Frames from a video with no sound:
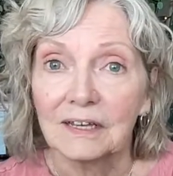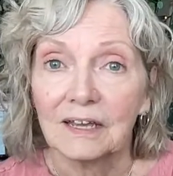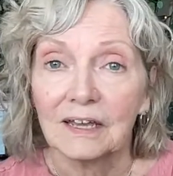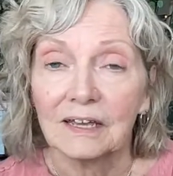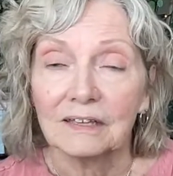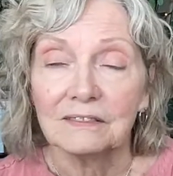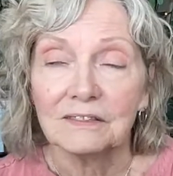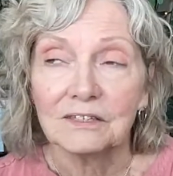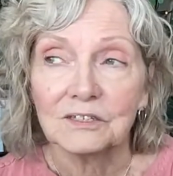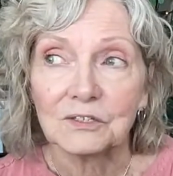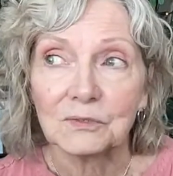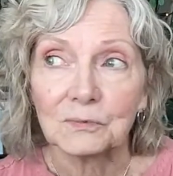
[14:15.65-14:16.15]

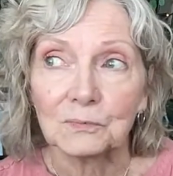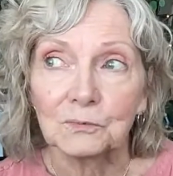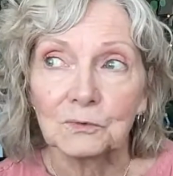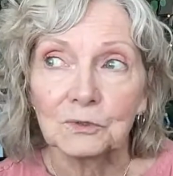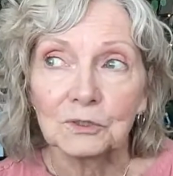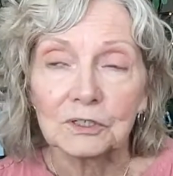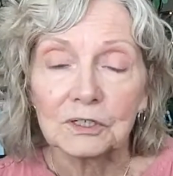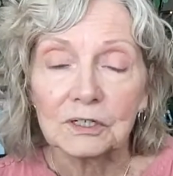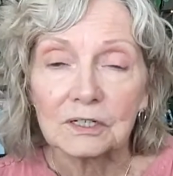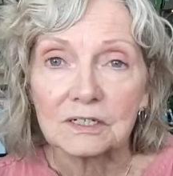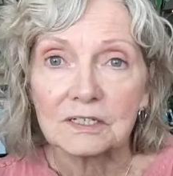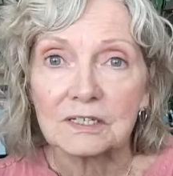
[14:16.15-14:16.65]
And this
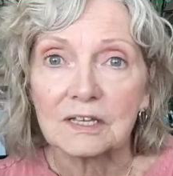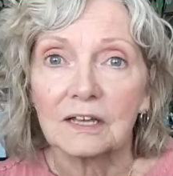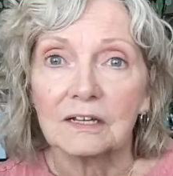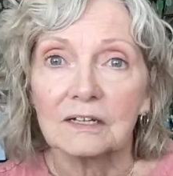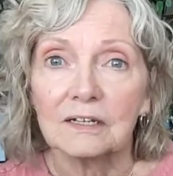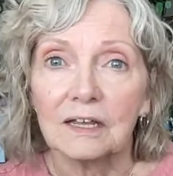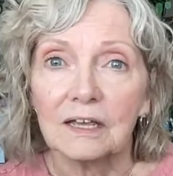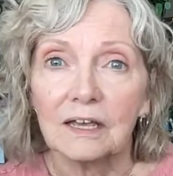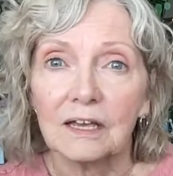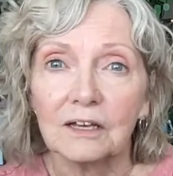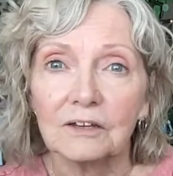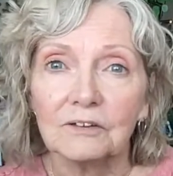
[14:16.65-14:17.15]
works
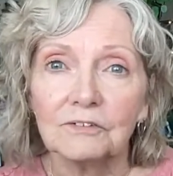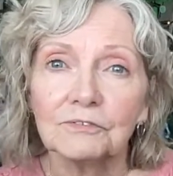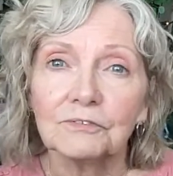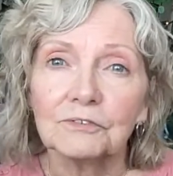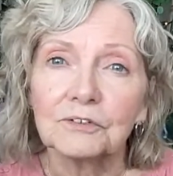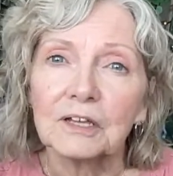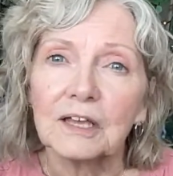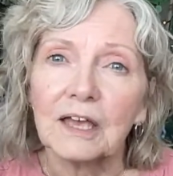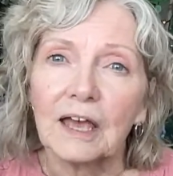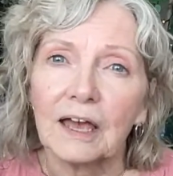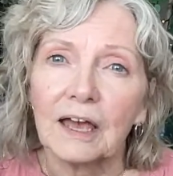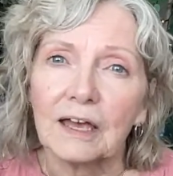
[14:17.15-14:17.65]
on
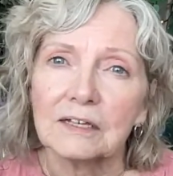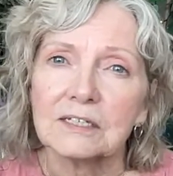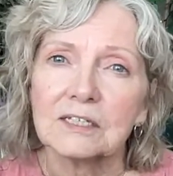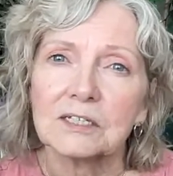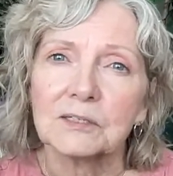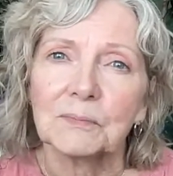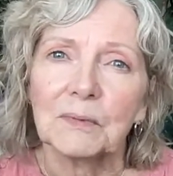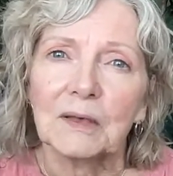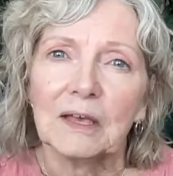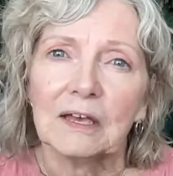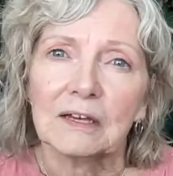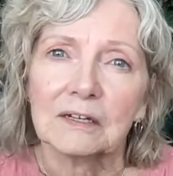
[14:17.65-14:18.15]
every
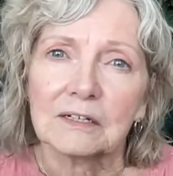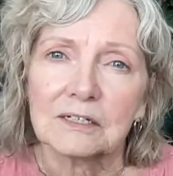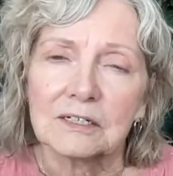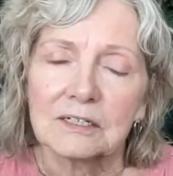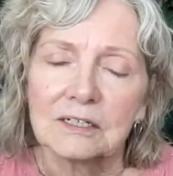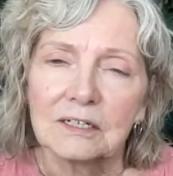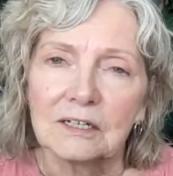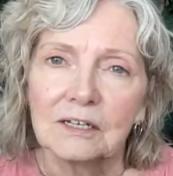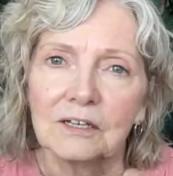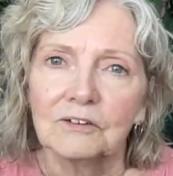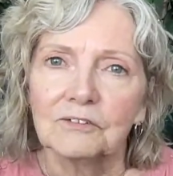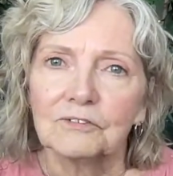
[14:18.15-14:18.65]
aspect,
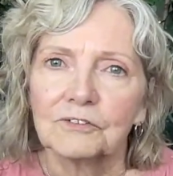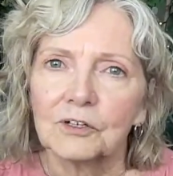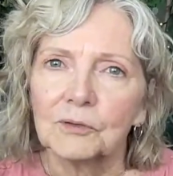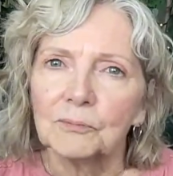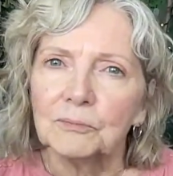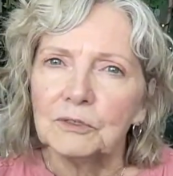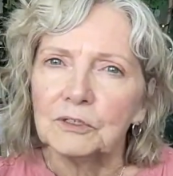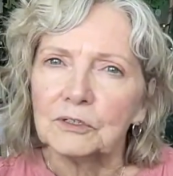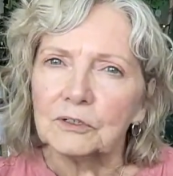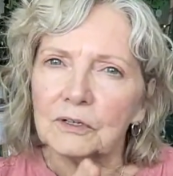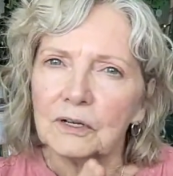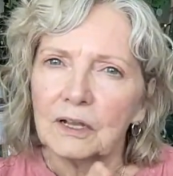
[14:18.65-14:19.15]
from
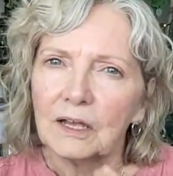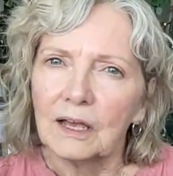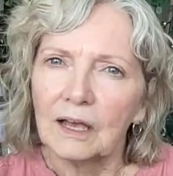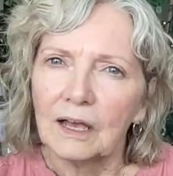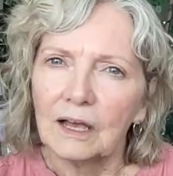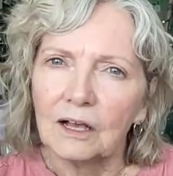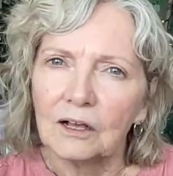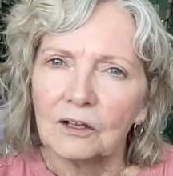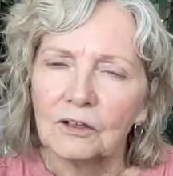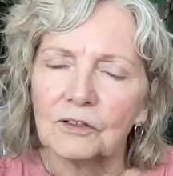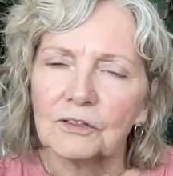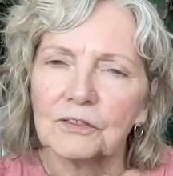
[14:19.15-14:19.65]
your
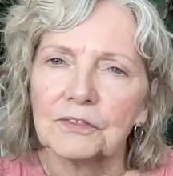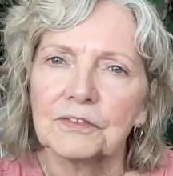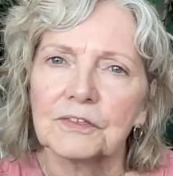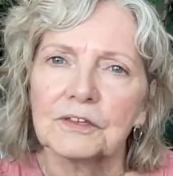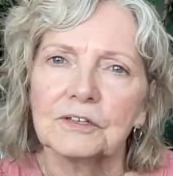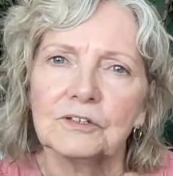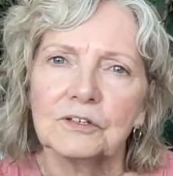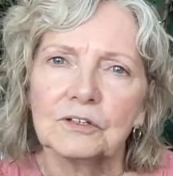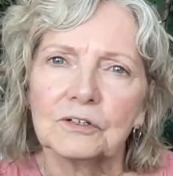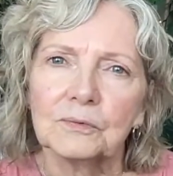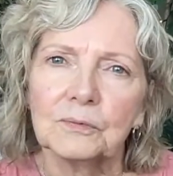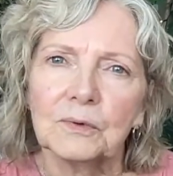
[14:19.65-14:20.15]
health
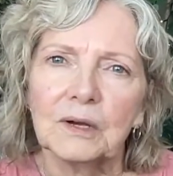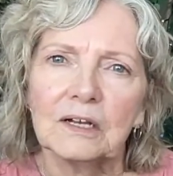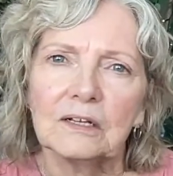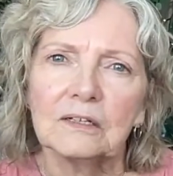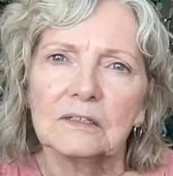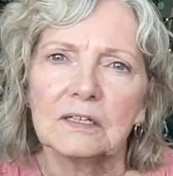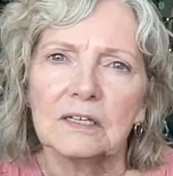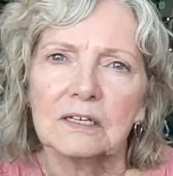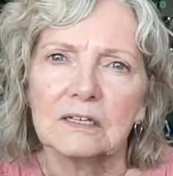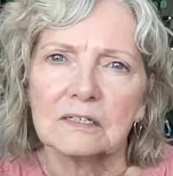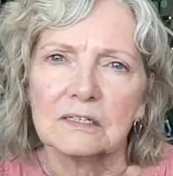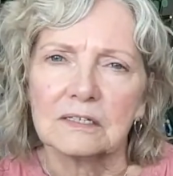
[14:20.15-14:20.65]
and your
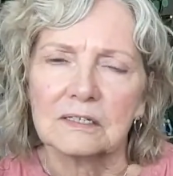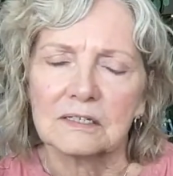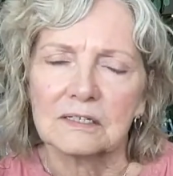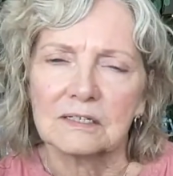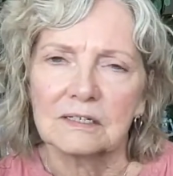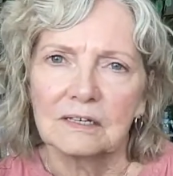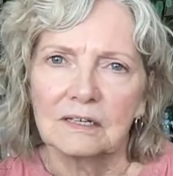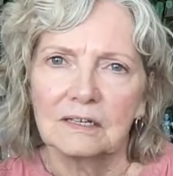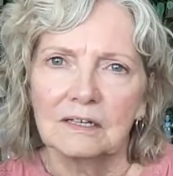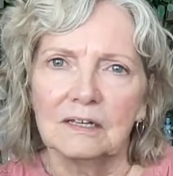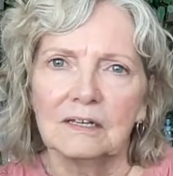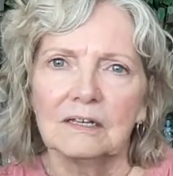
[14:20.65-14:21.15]
wellness
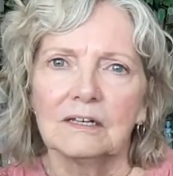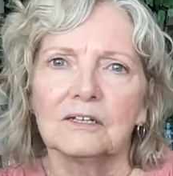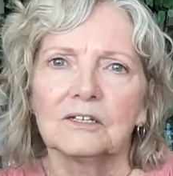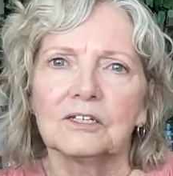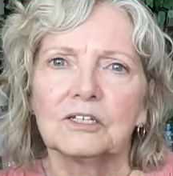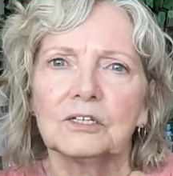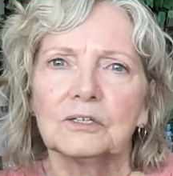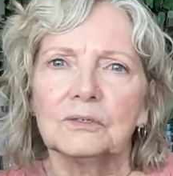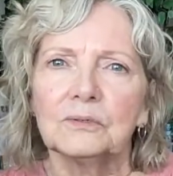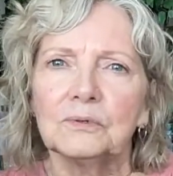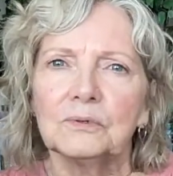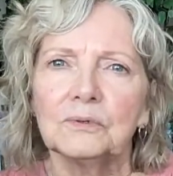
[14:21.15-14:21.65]

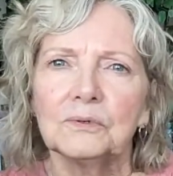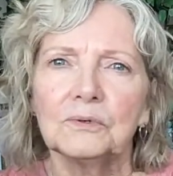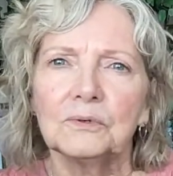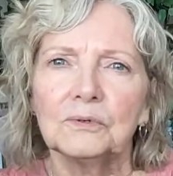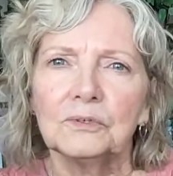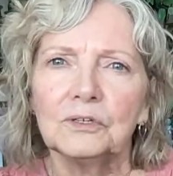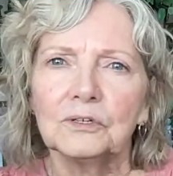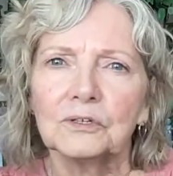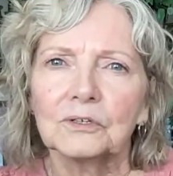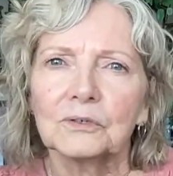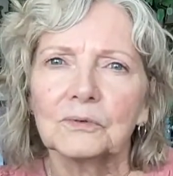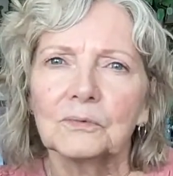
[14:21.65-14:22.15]
to
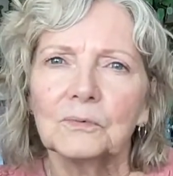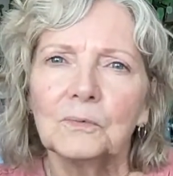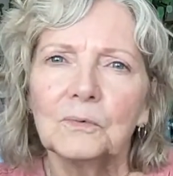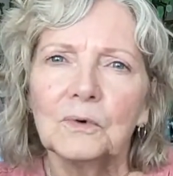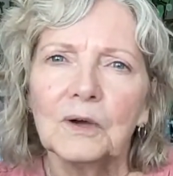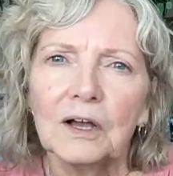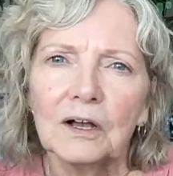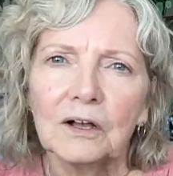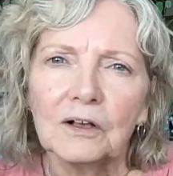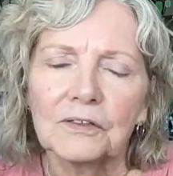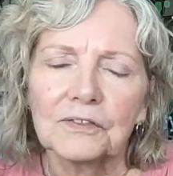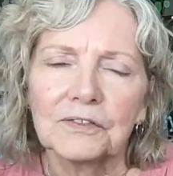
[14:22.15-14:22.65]
your
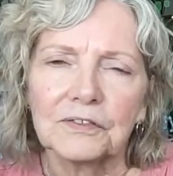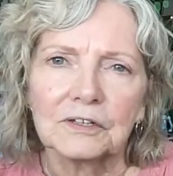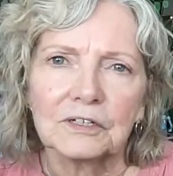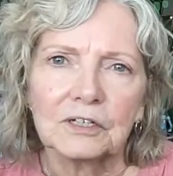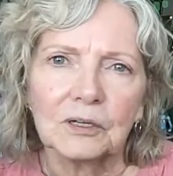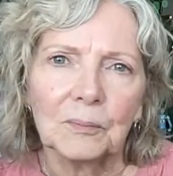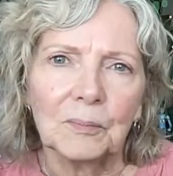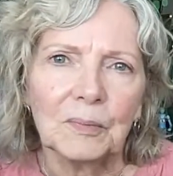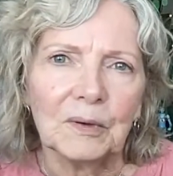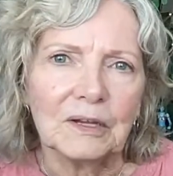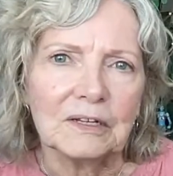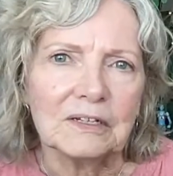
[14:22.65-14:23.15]
wealth and
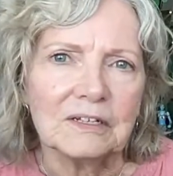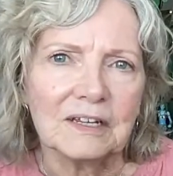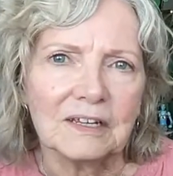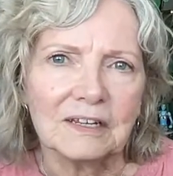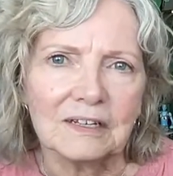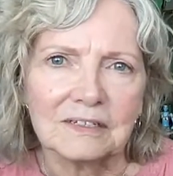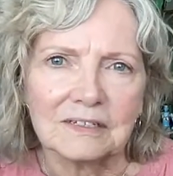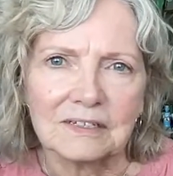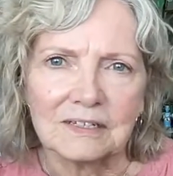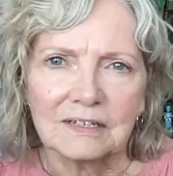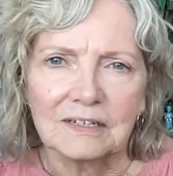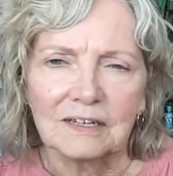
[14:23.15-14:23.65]

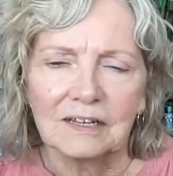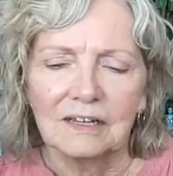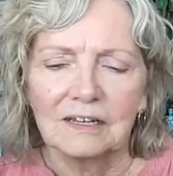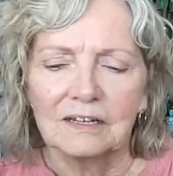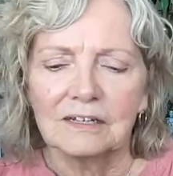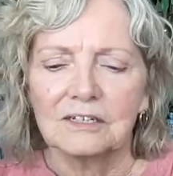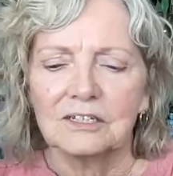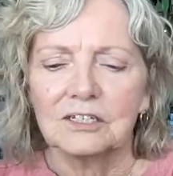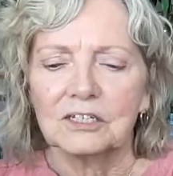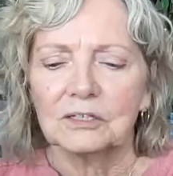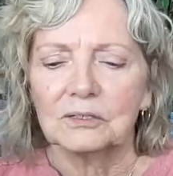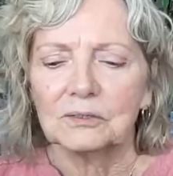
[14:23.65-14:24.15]
abundance,
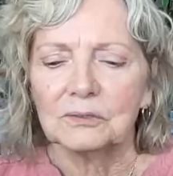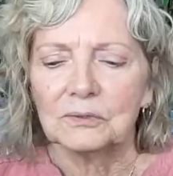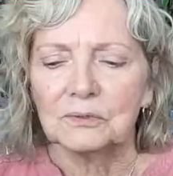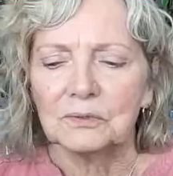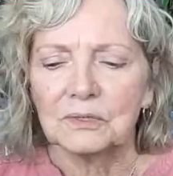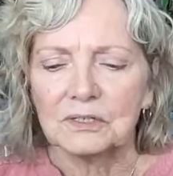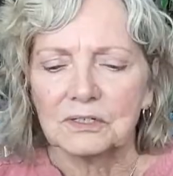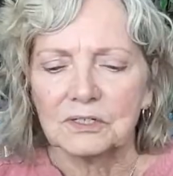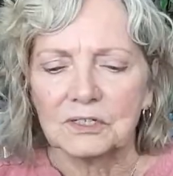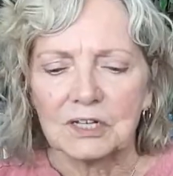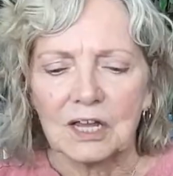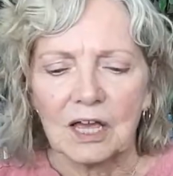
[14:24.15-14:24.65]
to
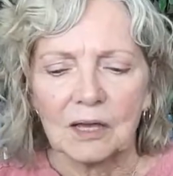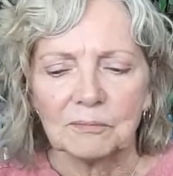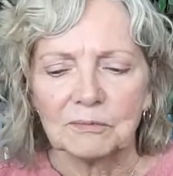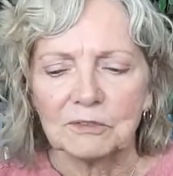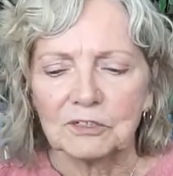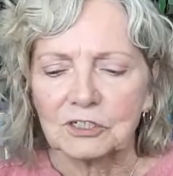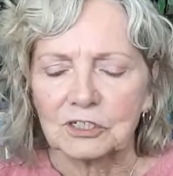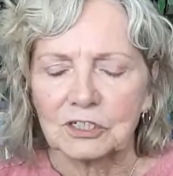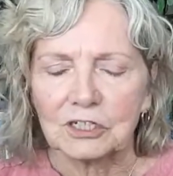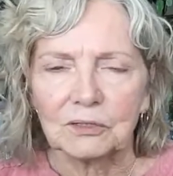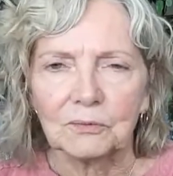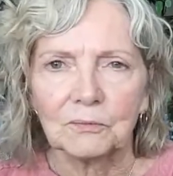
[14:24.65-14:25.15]

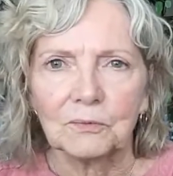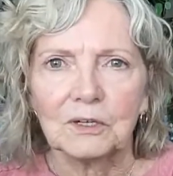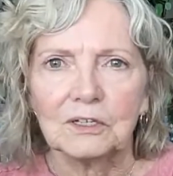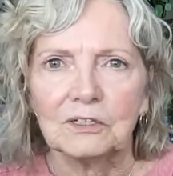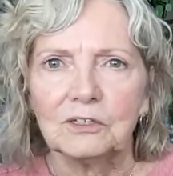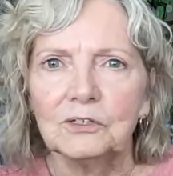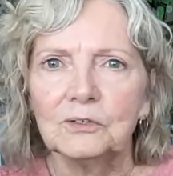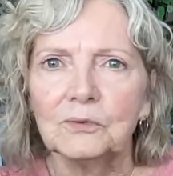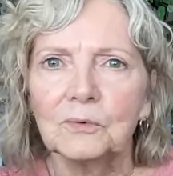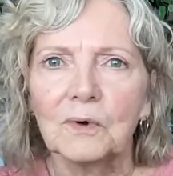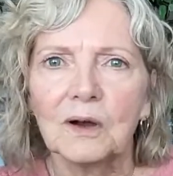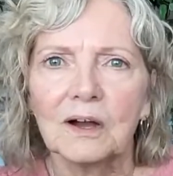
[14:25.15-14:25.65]
establishing what
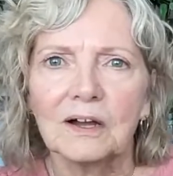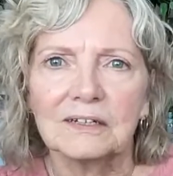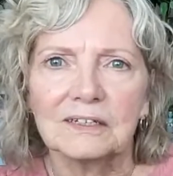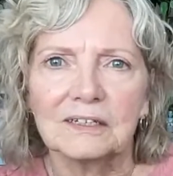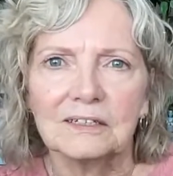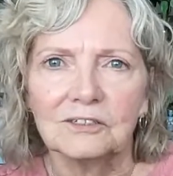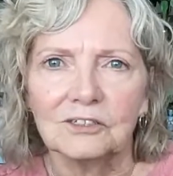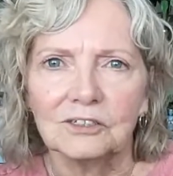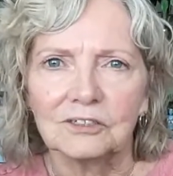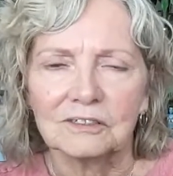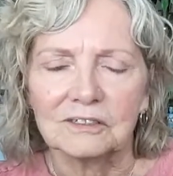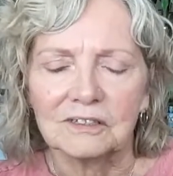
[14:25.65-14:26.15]
you want
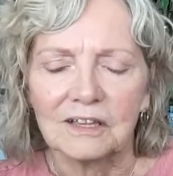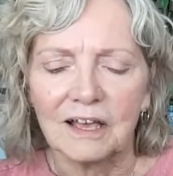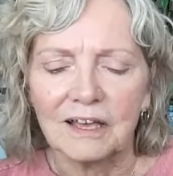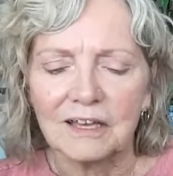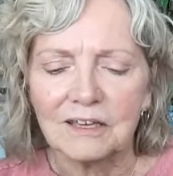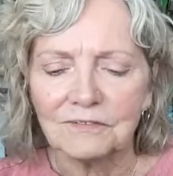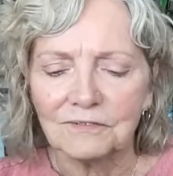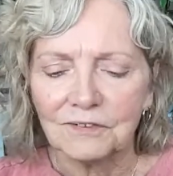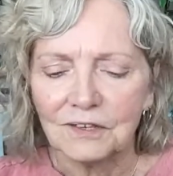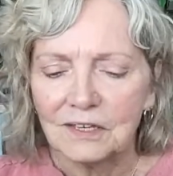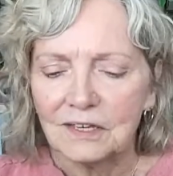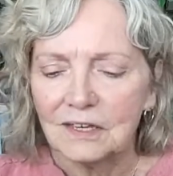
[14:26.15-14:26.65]
in your
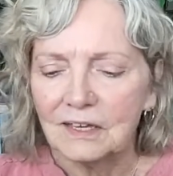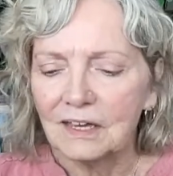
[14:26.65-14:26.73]
life,